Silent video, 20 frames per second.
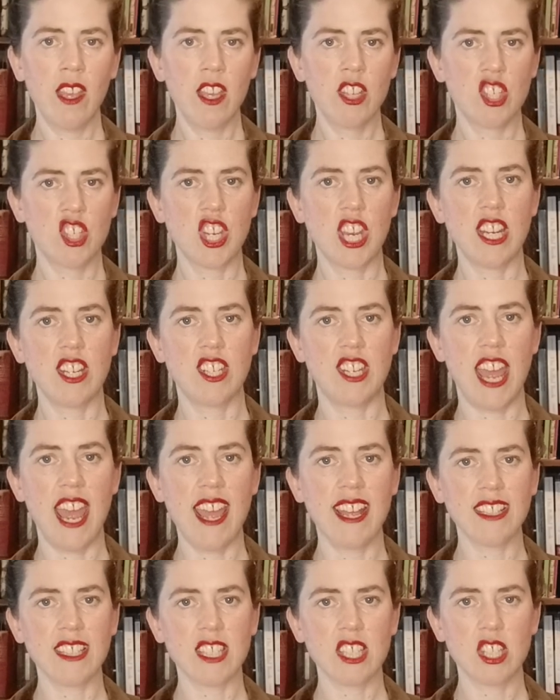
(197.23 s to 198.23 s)
She
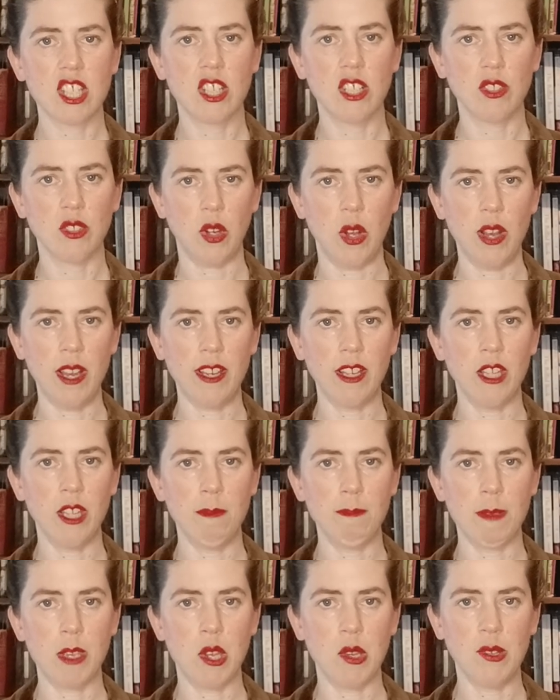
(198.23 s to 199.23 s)
danced to royal
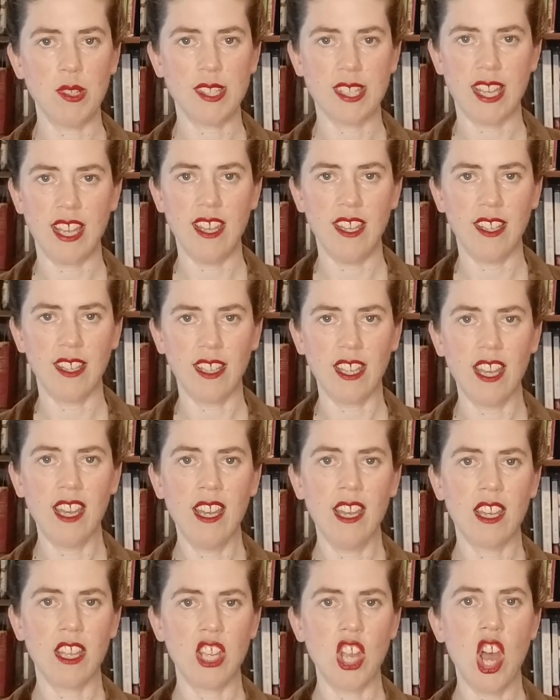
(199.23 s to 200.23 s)
music,
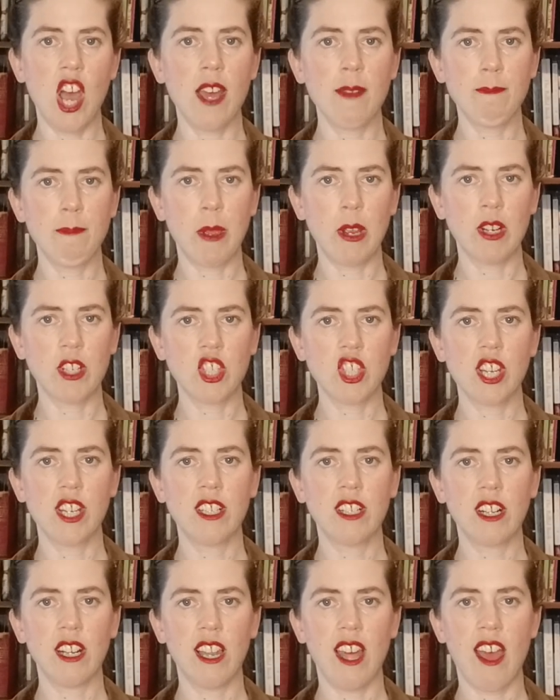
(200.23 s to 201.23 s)
yon
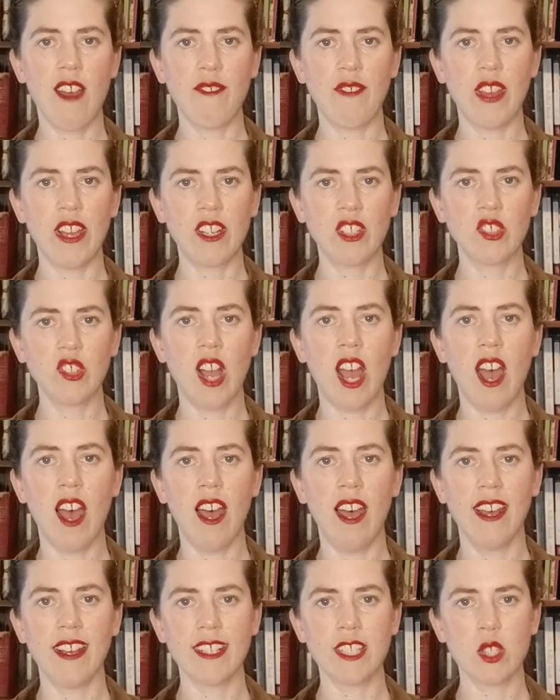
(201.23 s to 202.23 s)
birchen clough
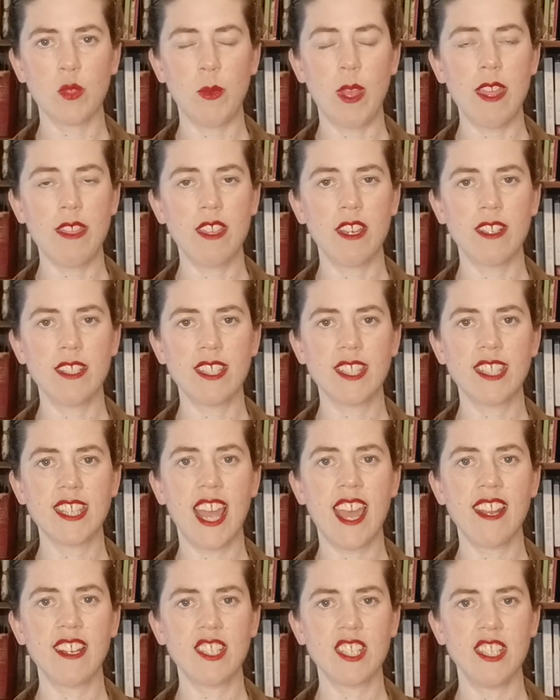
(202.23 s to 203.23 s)
across, with a
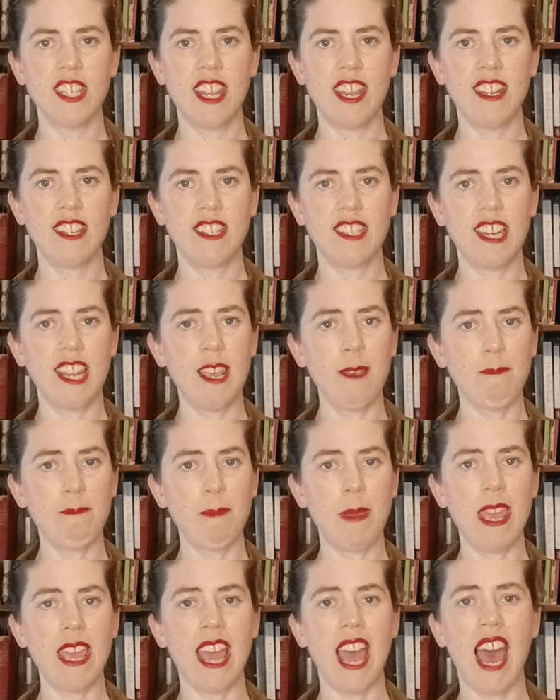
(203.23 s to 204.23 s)
scent knee deep
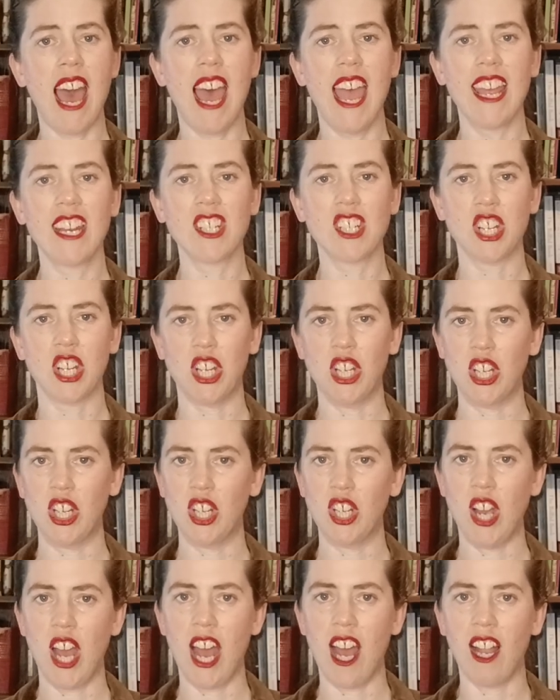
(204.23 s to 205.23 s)
behind
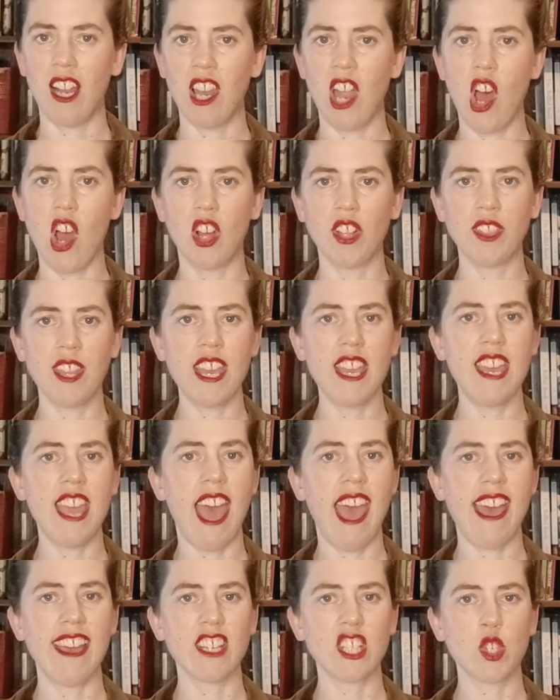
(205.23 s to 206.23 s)
her along the
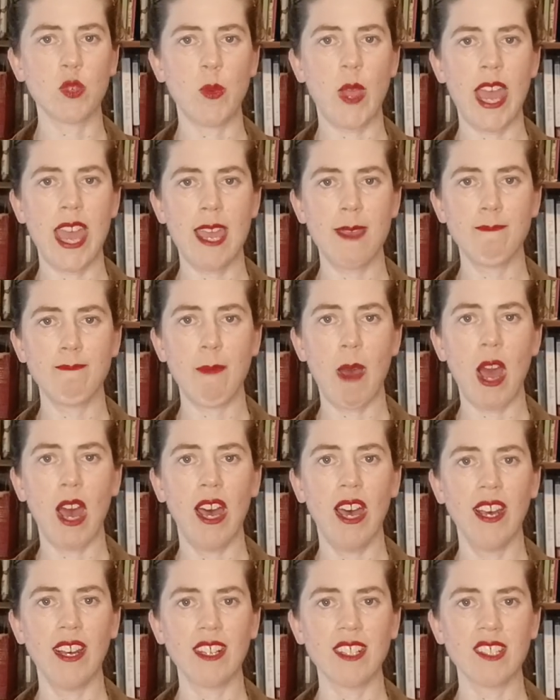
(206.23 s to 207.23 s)
ashway
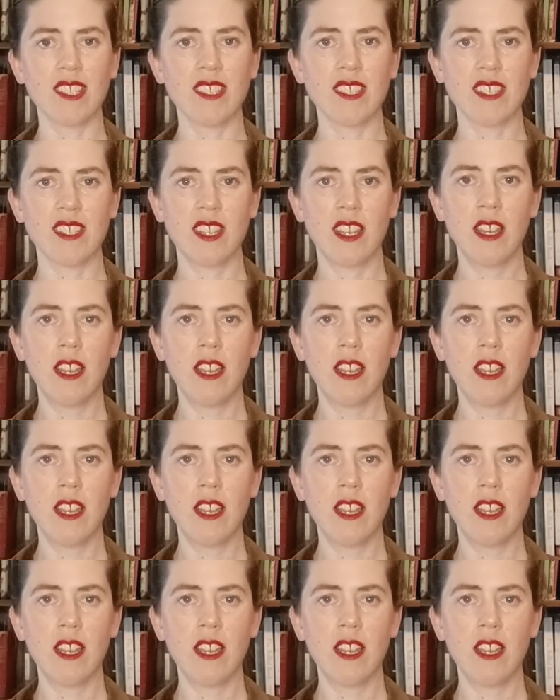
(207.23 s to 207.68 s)
moss.